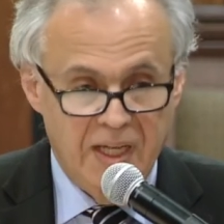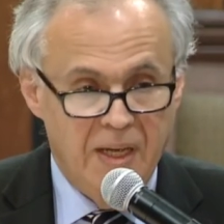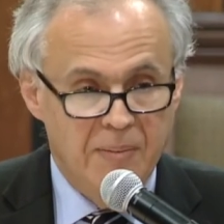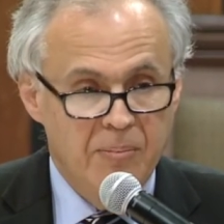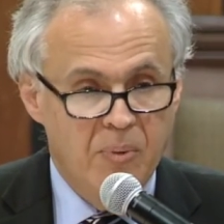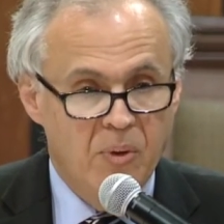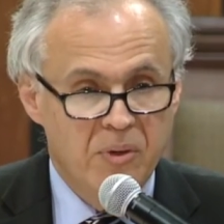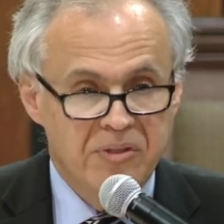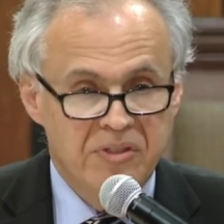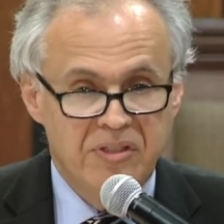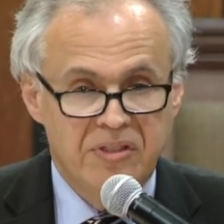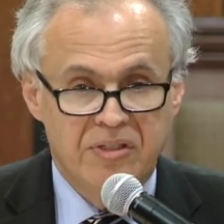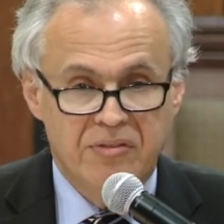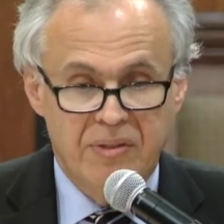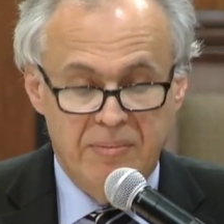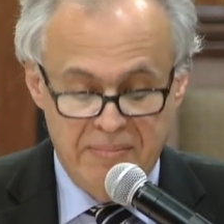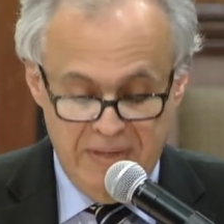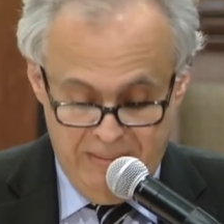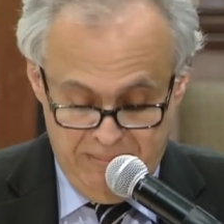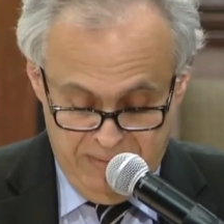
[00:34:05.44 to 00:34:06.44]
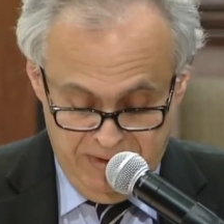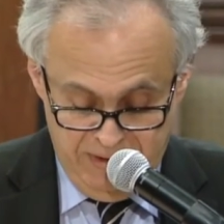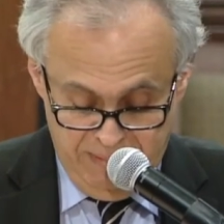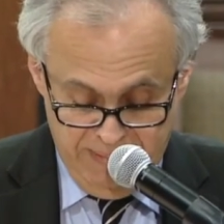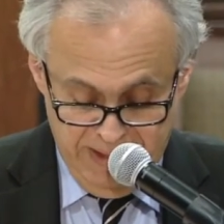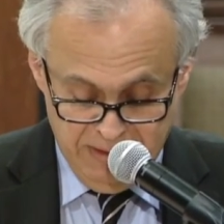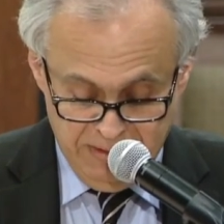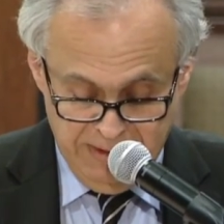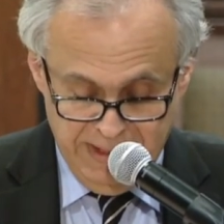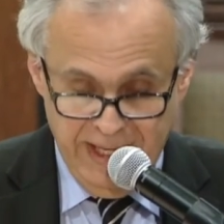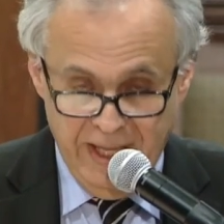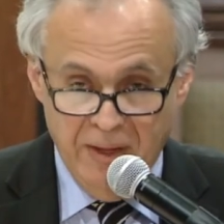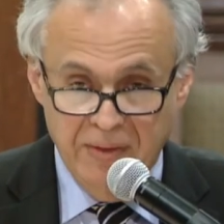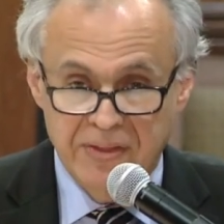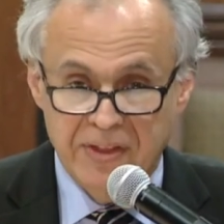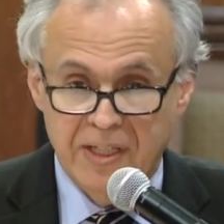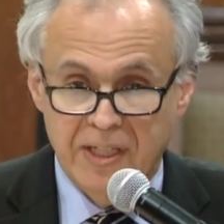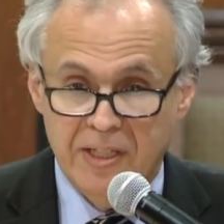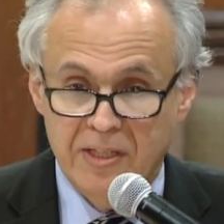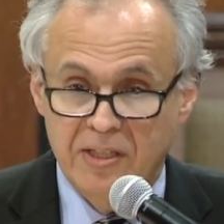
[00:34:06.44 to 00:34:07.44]
Important to remember that mental
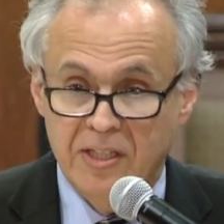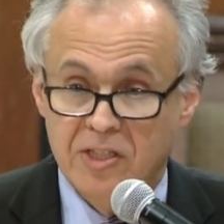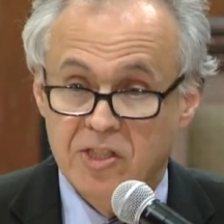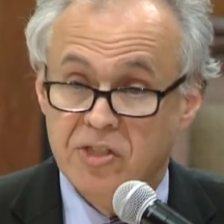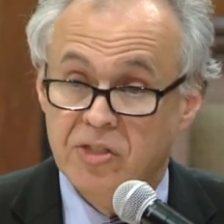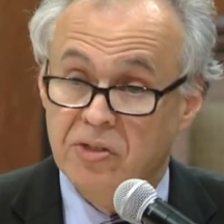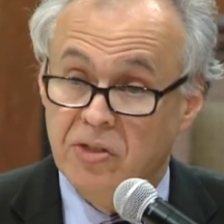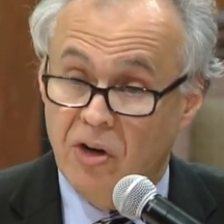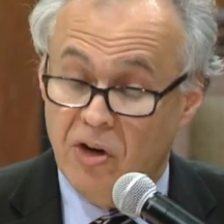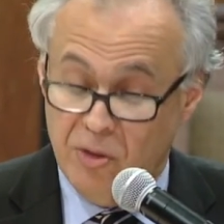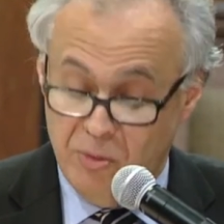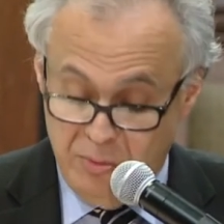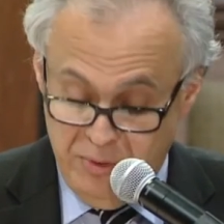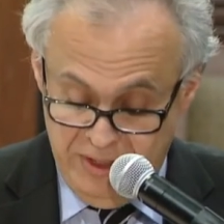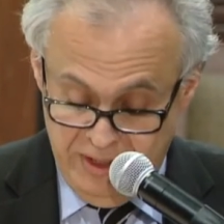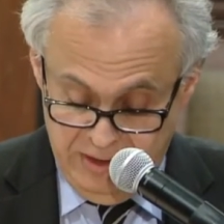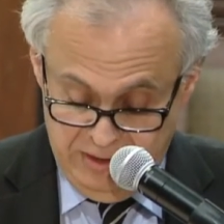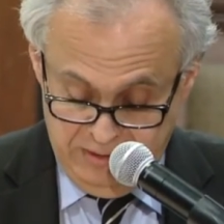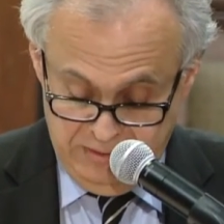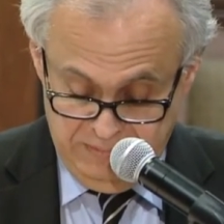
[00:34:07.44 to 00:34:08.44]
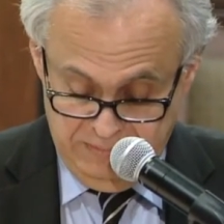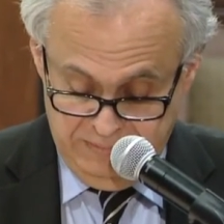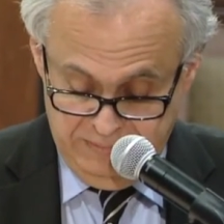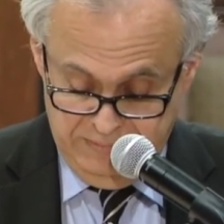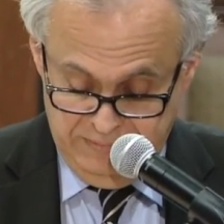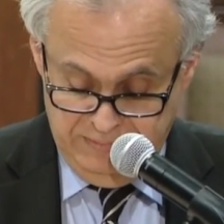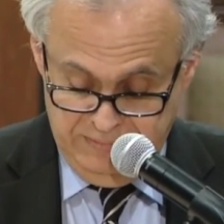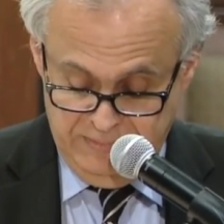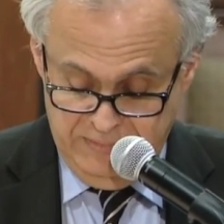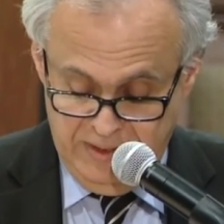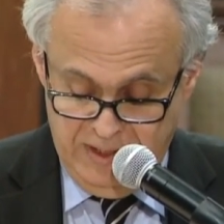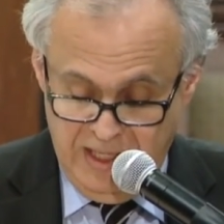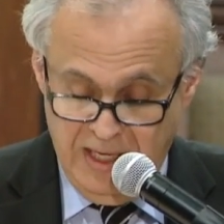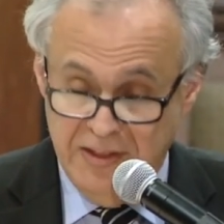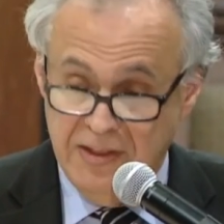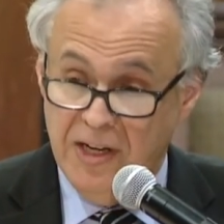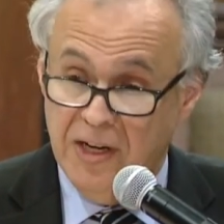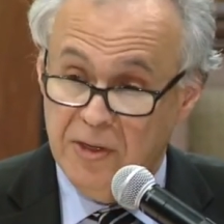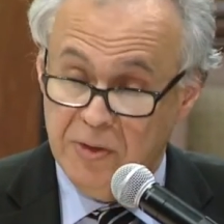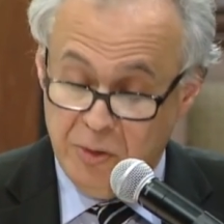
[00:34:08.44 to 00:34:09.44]
health and addiction are real
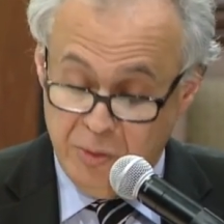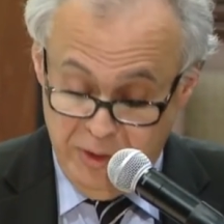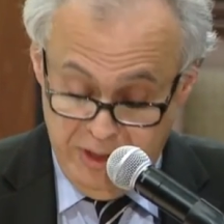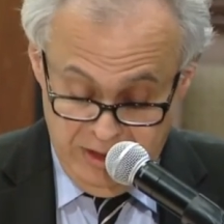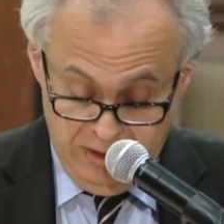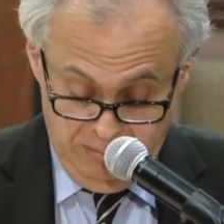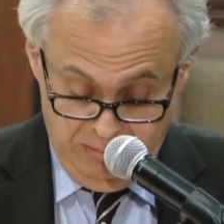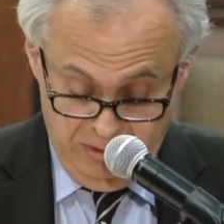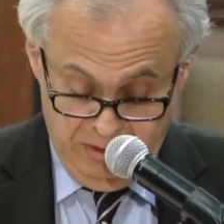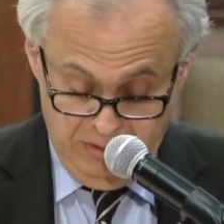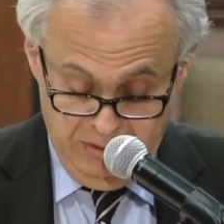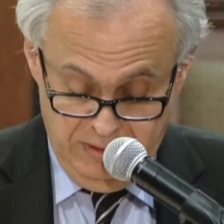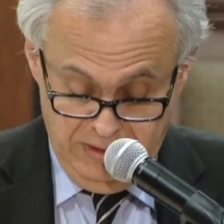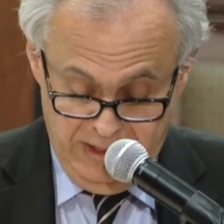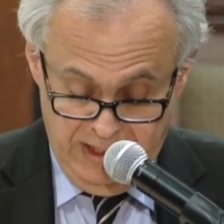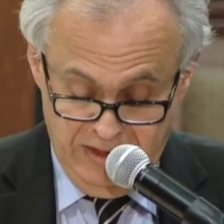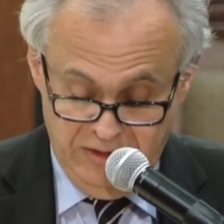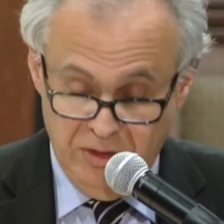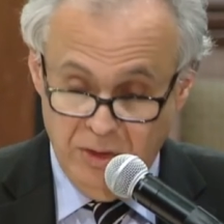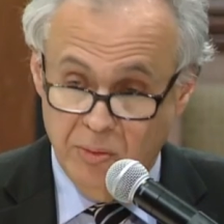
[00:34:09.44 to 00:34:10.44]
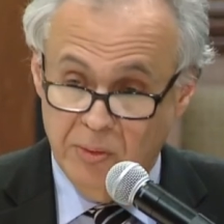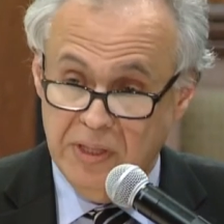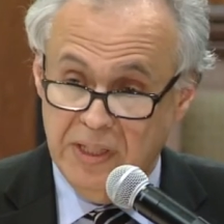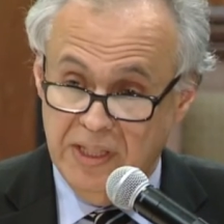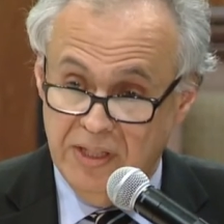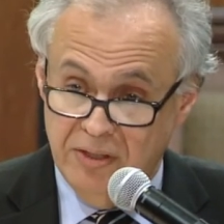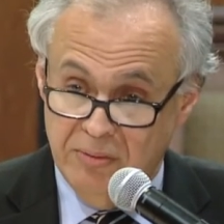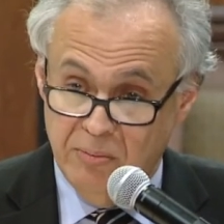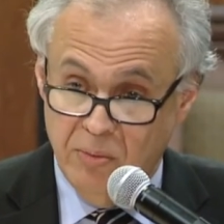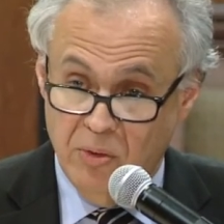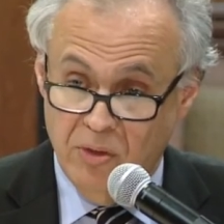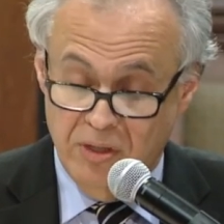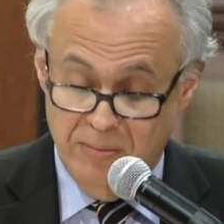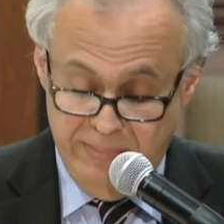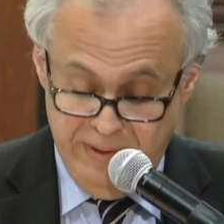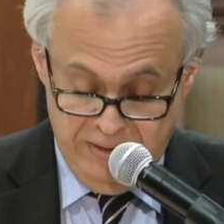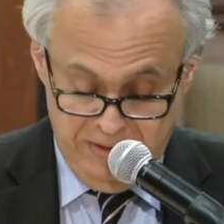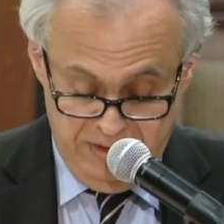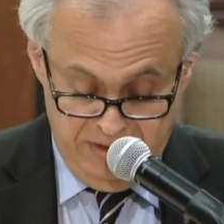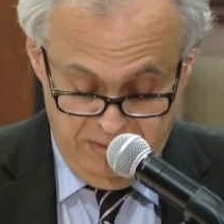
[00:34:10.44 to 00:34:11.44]
and they are treatable, as you will hear more
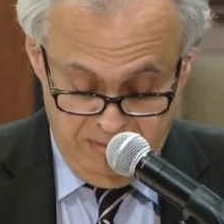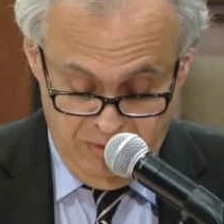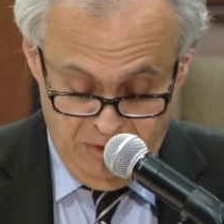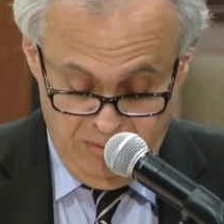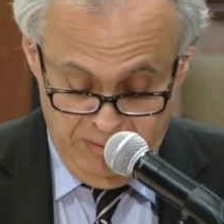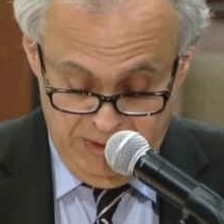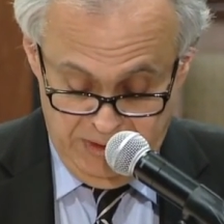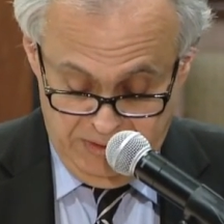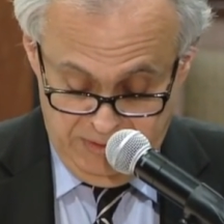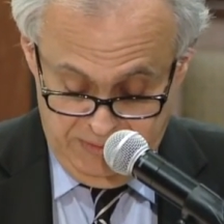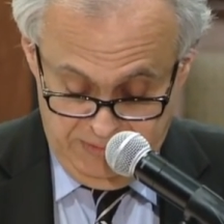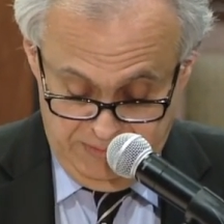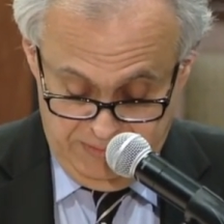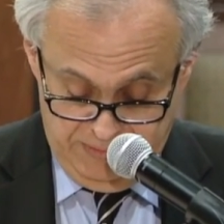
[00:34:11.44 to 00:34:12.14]
about in a moment.